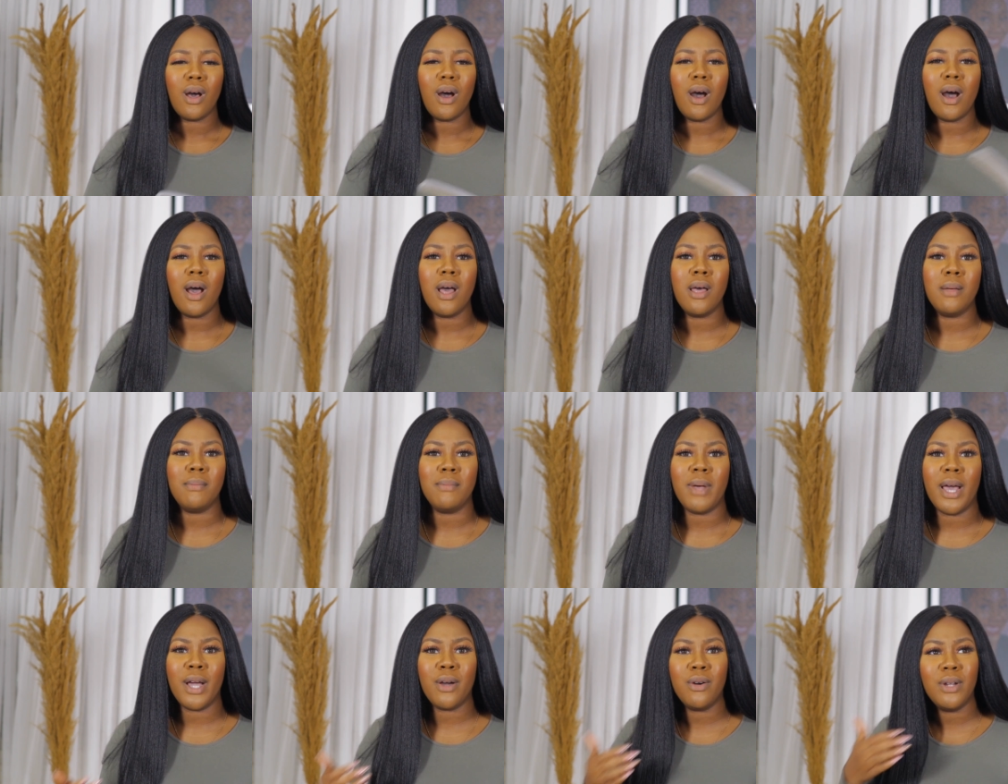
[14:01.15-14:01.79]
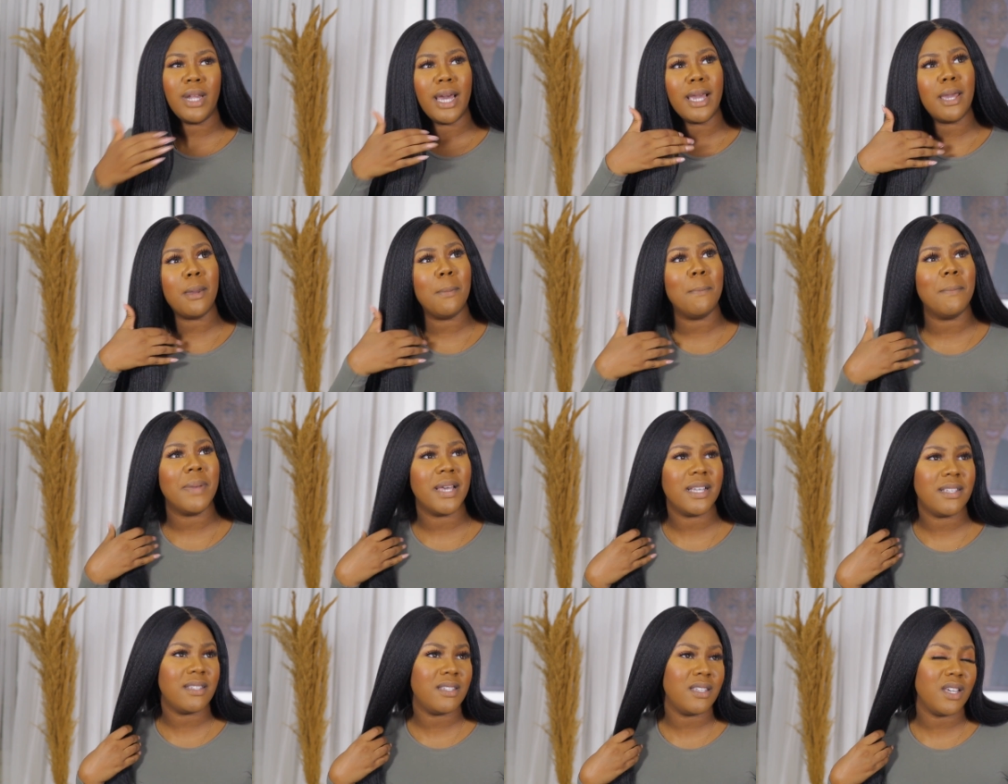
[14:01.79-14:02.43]
I got like a
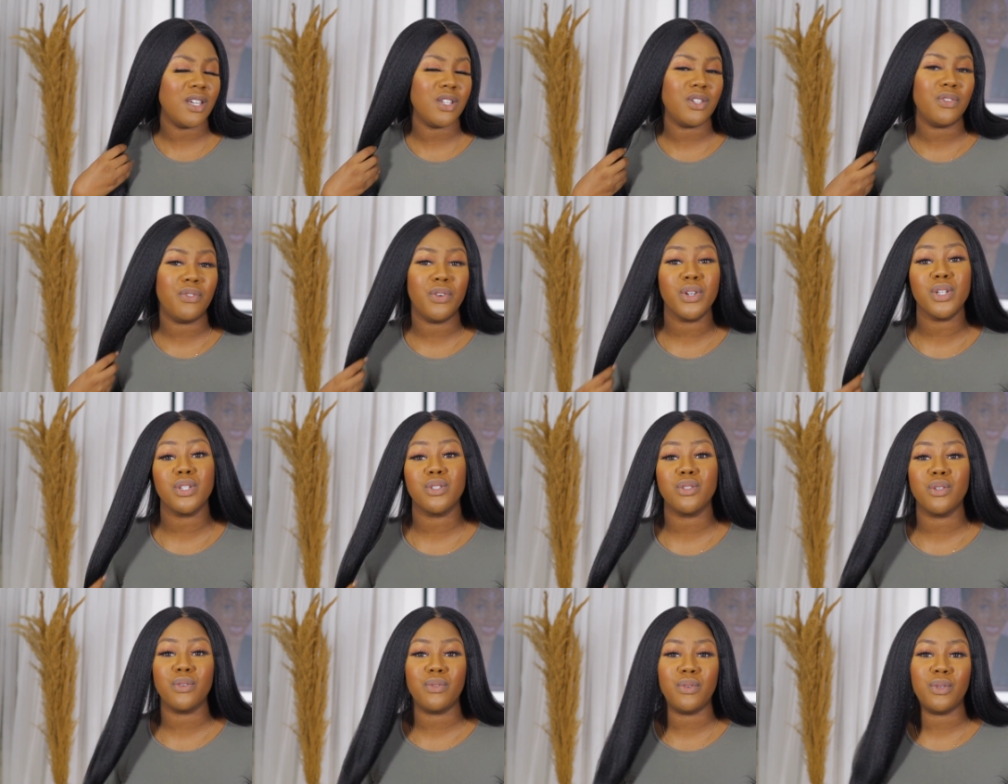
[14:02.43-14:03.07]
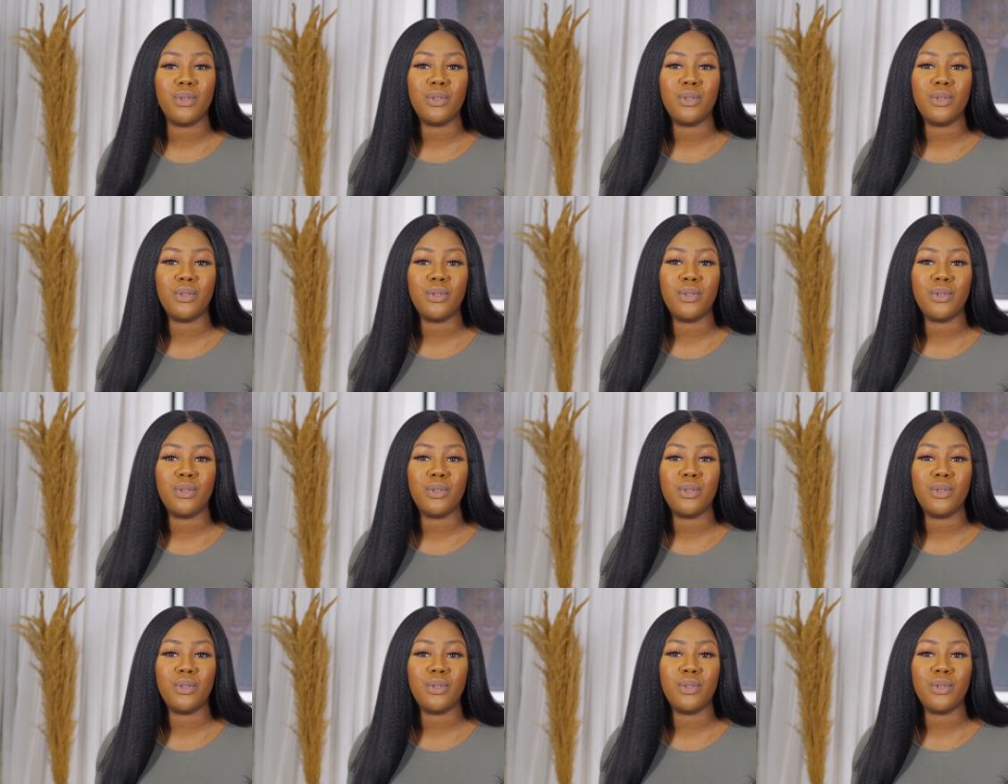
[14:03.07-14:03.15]
message, first of